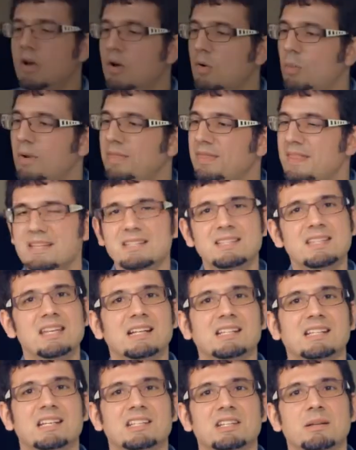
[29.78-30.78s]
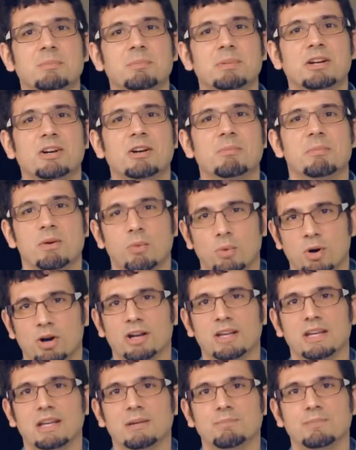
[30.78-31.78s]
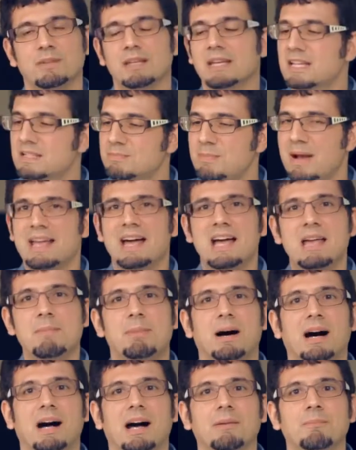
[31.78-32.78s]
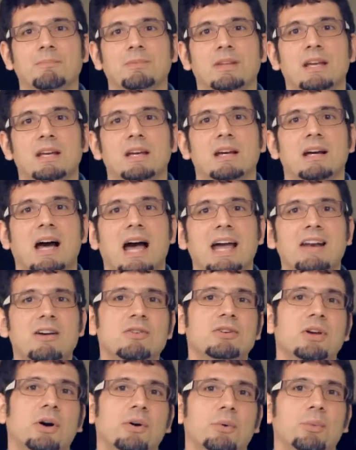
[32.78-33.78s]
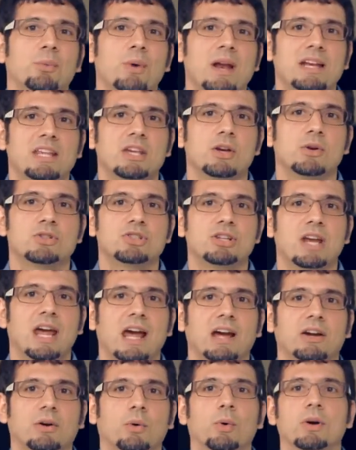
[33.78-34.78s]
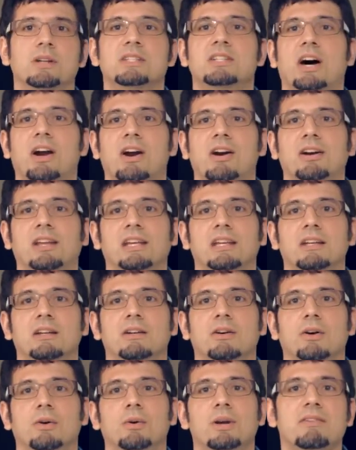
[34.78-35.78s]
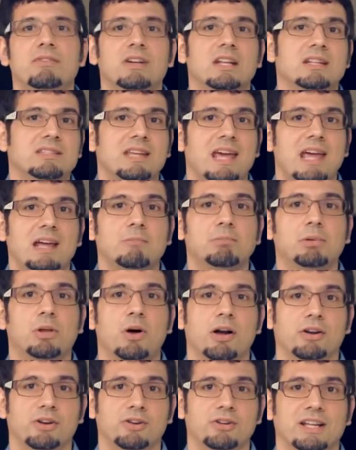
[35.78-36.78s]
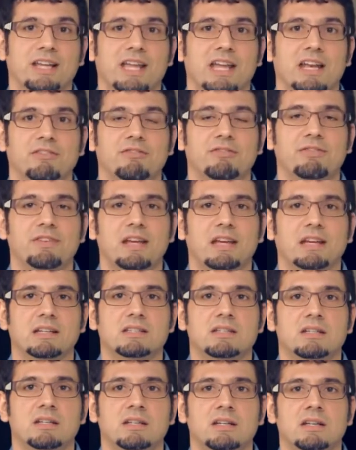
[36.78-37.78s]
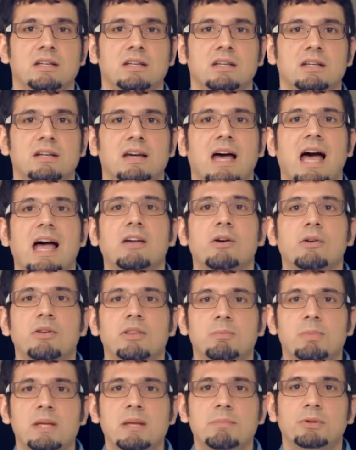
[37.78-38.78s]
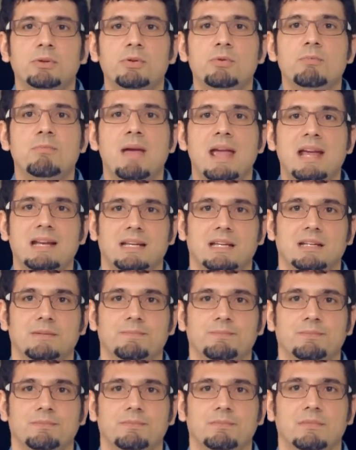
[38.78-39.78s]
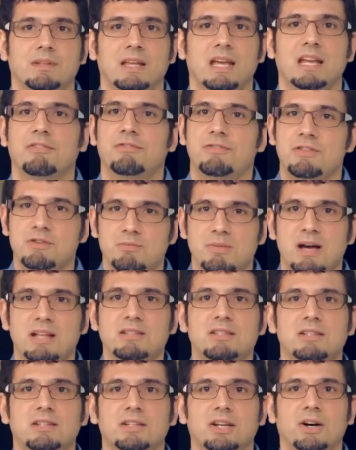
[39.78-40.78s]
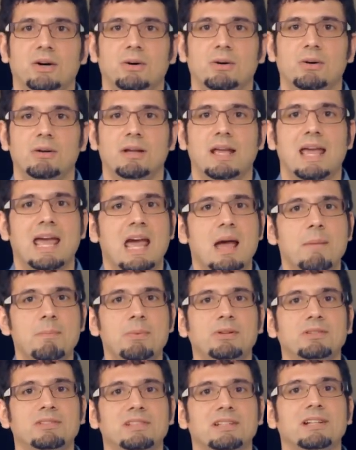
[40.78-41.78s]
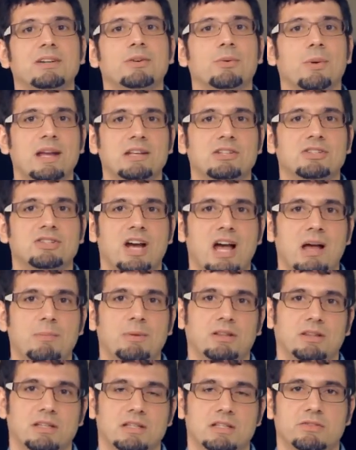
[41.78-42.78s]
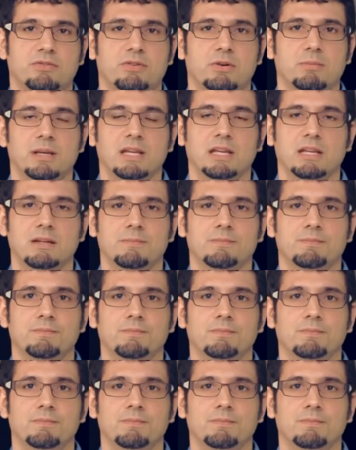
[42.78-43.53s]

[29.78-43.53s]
When this thing doesn't appear to be working, it's my iPod. I don't go to Radio Shack or Target or even a tech blogger to get it fixed. I go to the people who made it. And a few months ago, Apple did a great job at this for me.